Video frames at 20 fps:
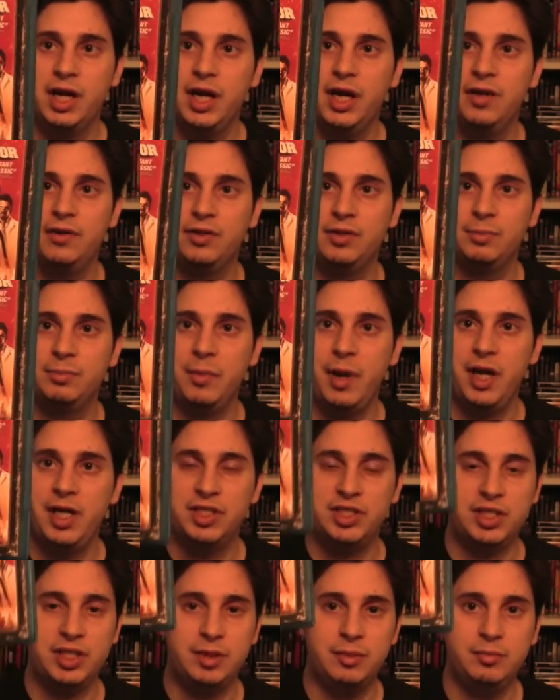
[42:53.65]
It's an
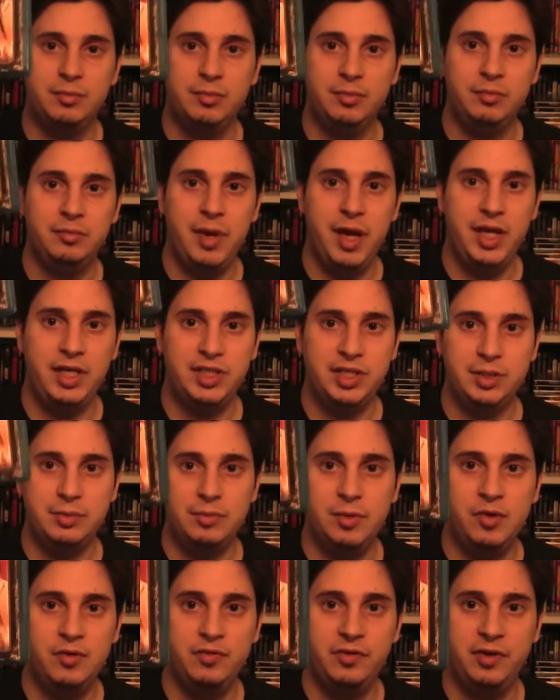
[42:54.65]

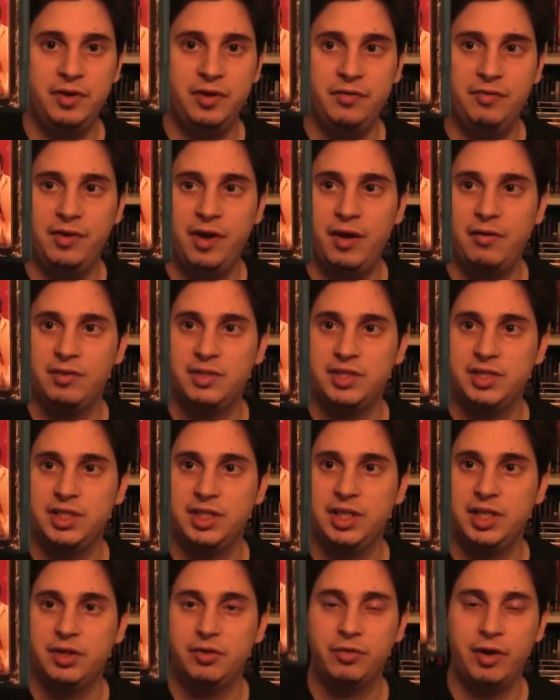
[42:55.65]
amazing movie. If you haven't
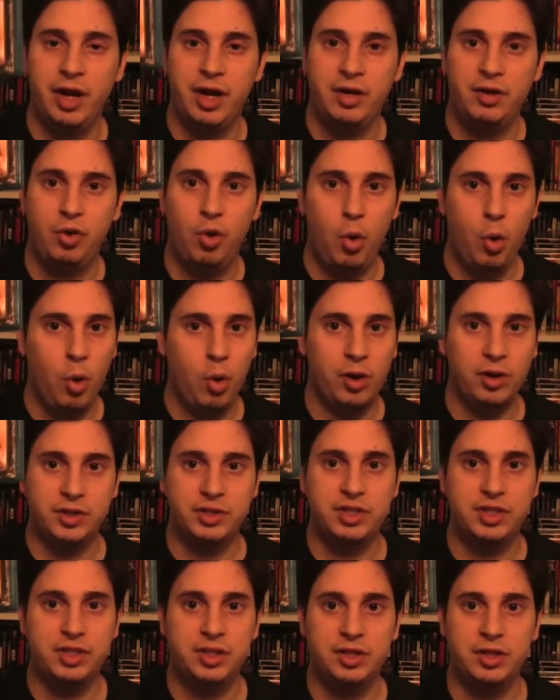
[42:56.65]
seen it, great
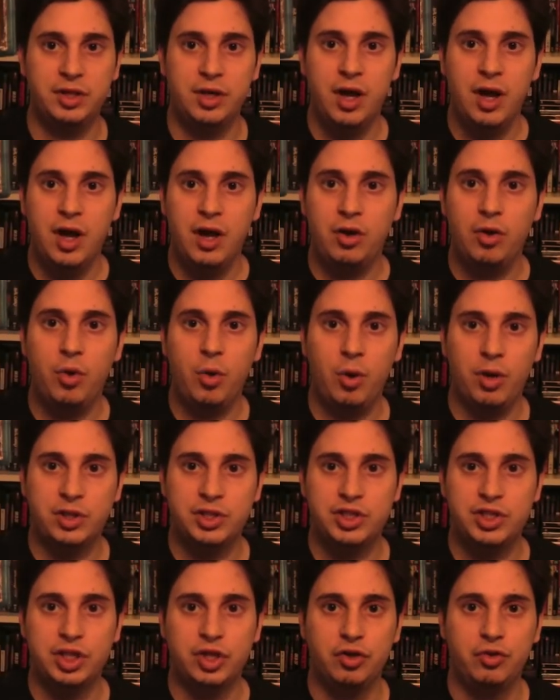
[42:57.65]
gore
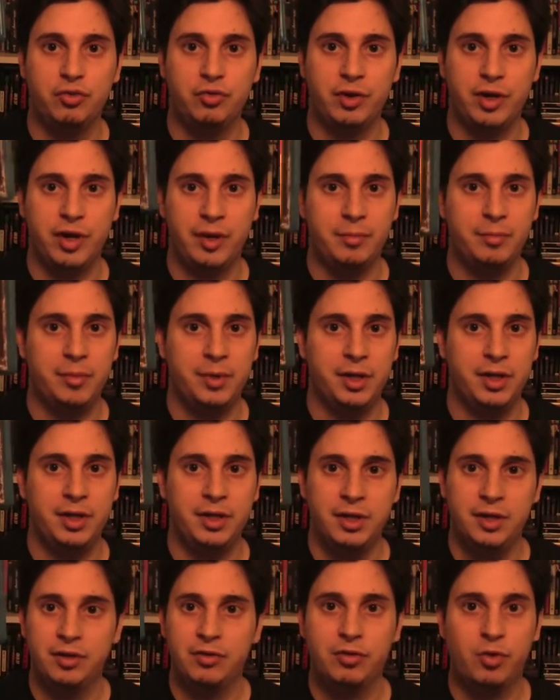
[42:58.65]
to the grim,
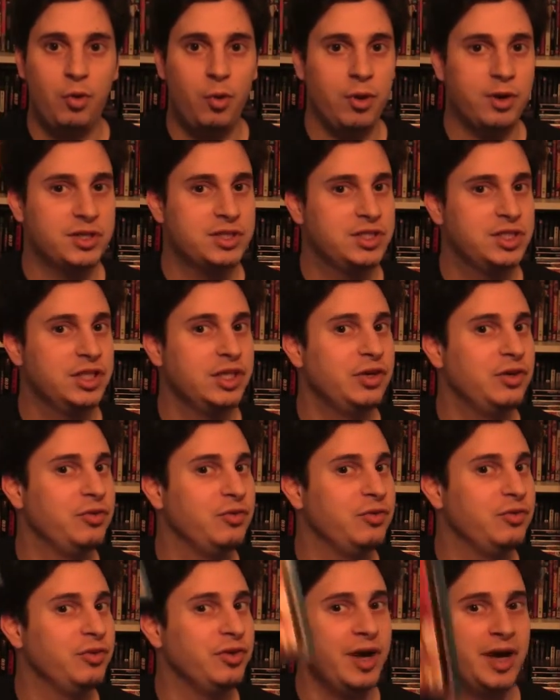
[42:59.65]
gore to the
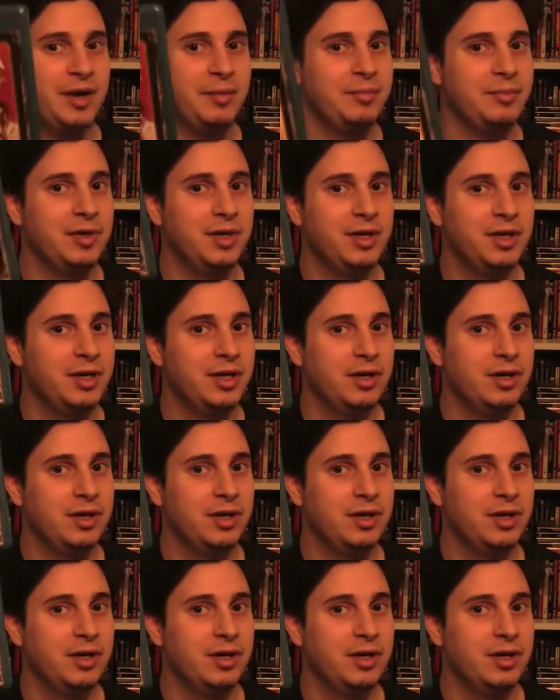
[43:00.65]
grim,